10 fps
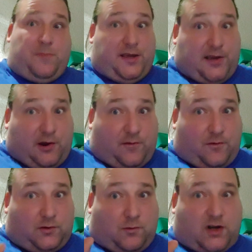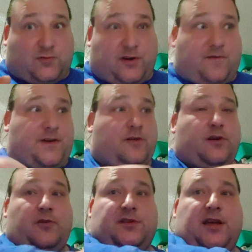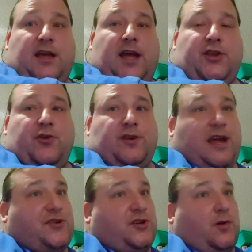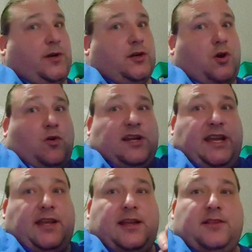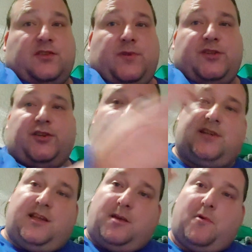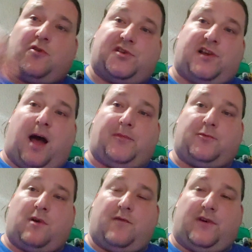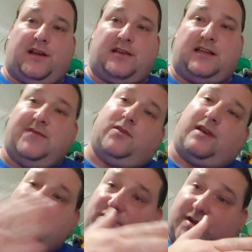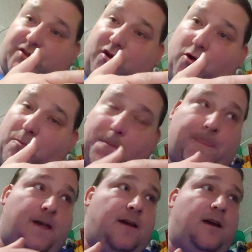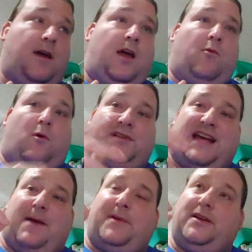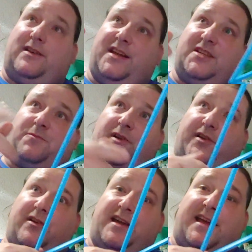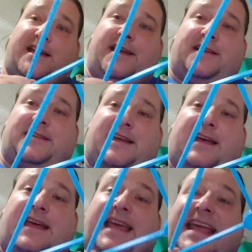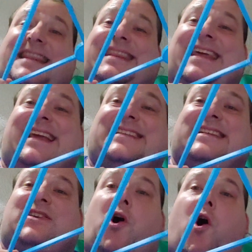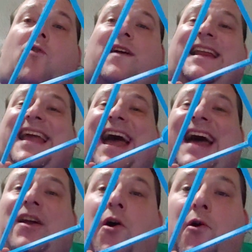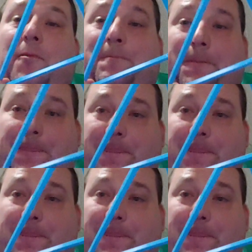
being careful to watch where your finger goes, and you can actually go in there and go click and hit the switch, and you'll see the motor stops wherever it is, even though it hasn't reached home. Well, what's happening on his printer is it thinks it's already at home.